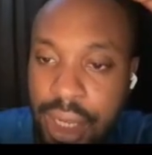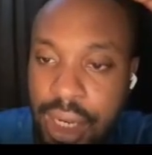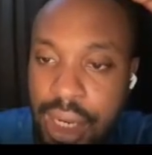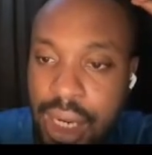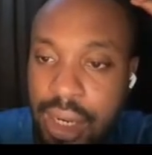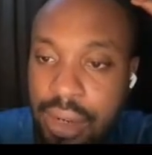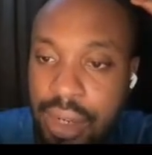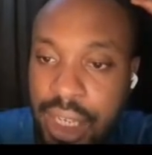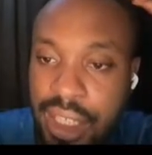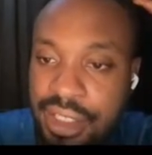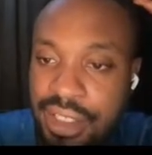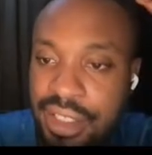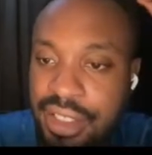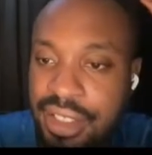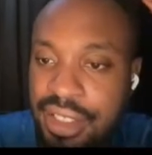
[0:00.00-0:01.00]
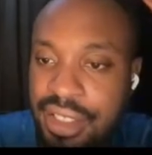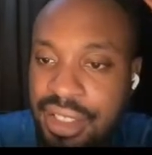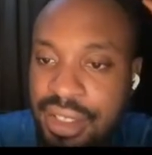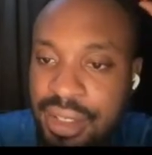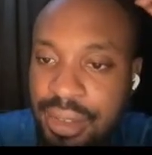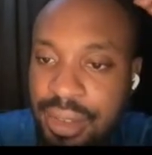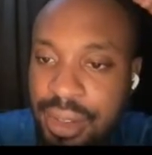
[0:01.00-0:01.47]
RX
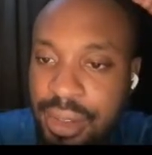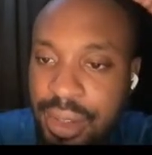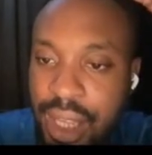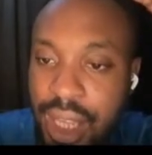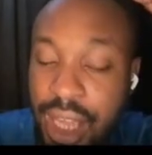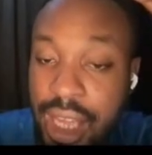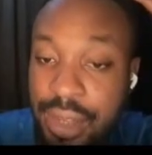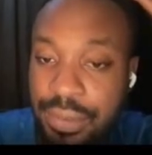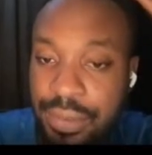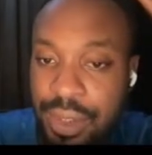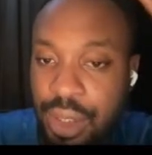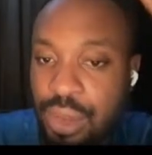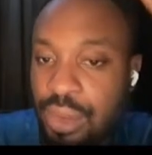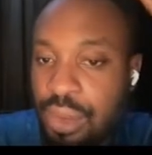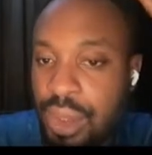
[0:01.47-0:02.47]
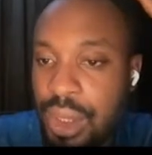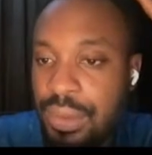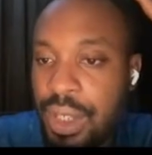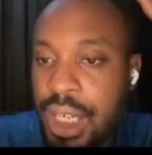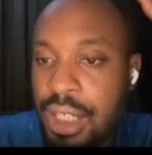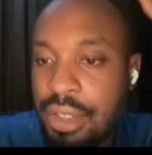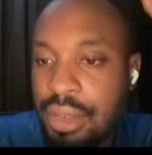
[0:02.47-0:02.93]
IV. If
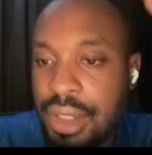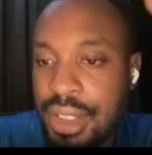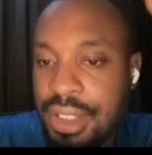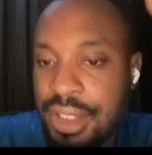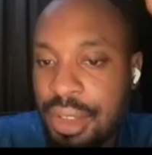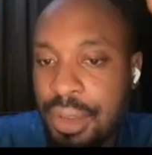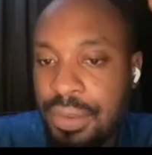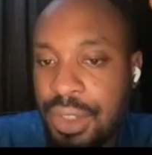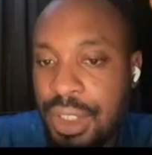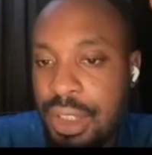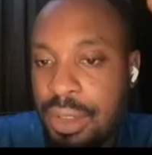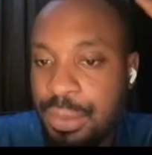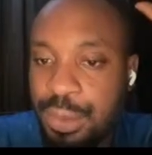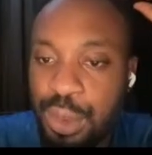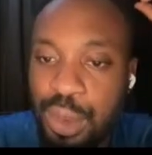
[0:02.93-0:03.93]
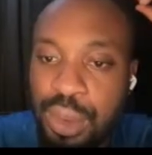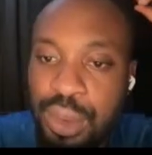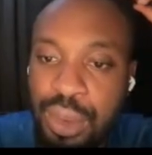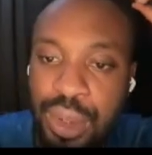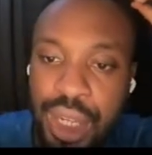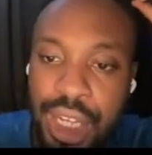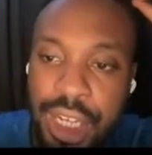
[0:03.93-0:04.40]
you guys know this stuff, this is
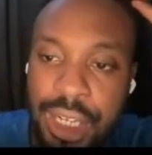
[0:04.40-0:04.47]
for